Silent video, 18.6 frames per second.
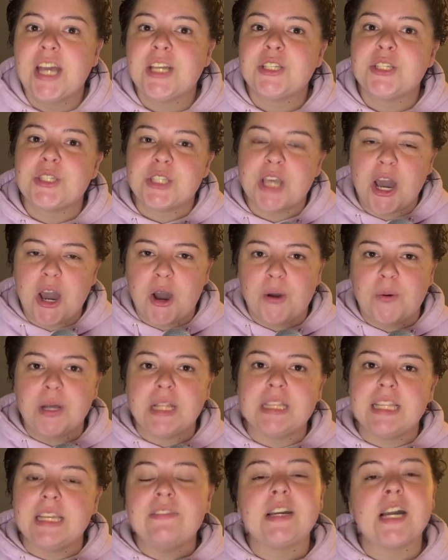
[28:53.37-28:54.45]
So
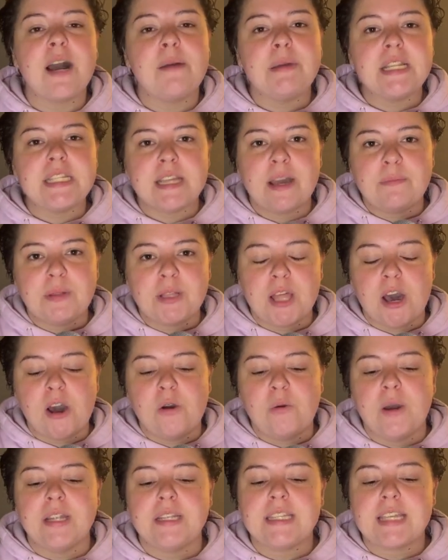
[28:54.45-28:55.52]
leave a comment down below.